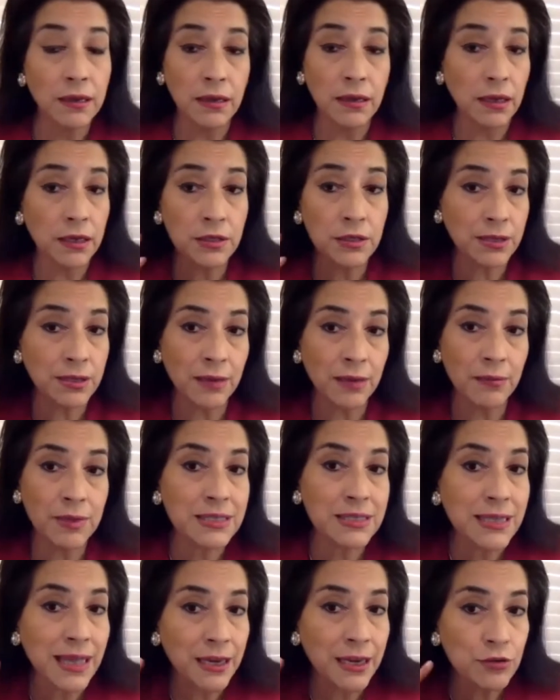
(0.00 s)
And to them, it's
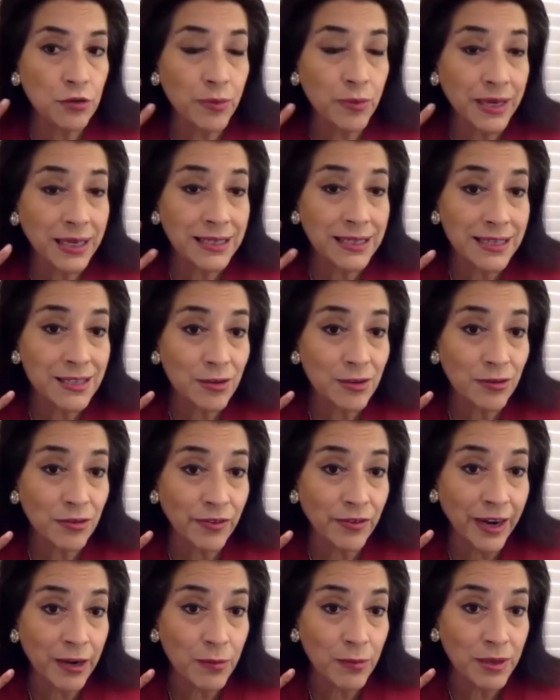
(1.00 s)
natural because that's their
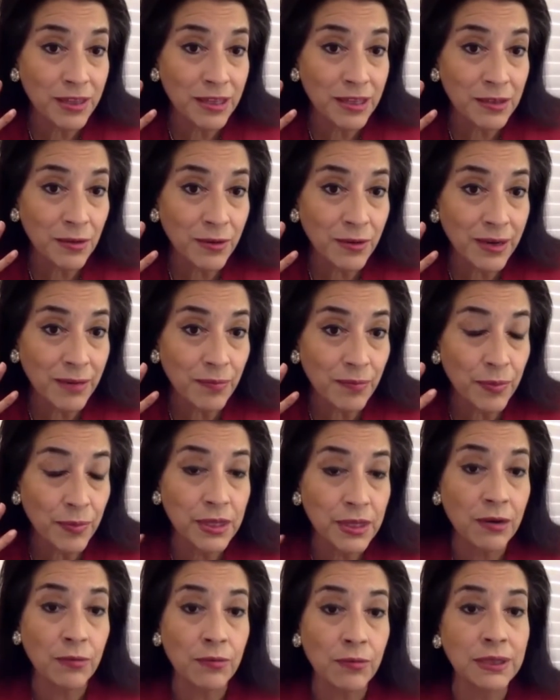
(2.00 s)
environment that they're in, but they
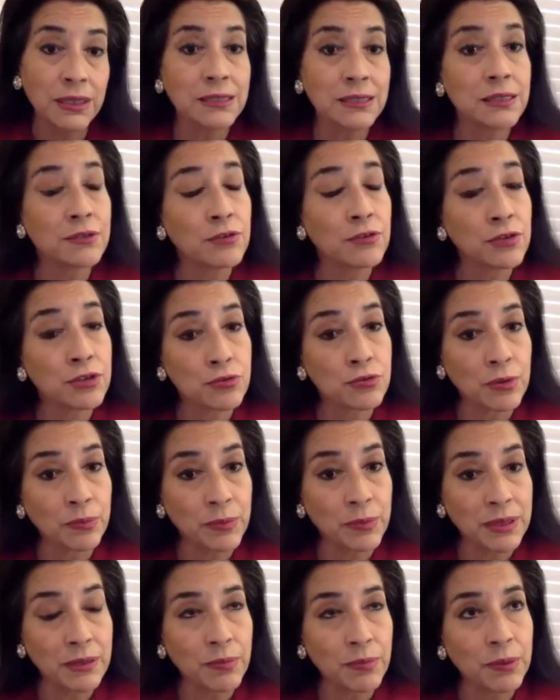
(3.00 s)
don't realize that they're
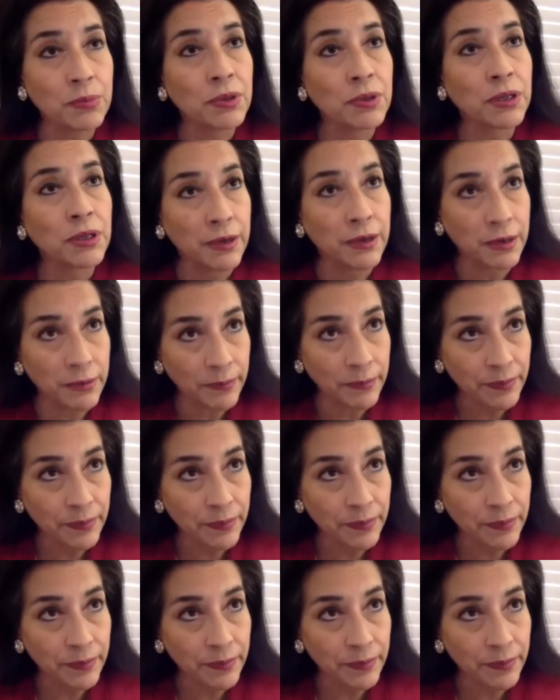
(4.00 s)
disrupting the people on a,